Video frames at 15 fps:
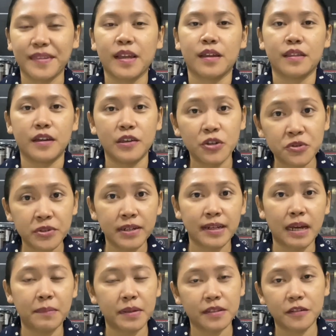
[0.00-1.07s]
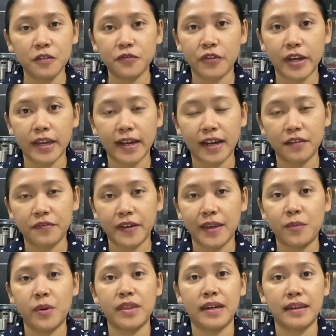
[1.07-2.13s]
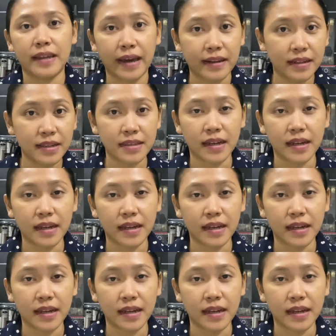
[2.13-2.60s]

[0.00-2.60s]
The usual capital for a cafe with a dining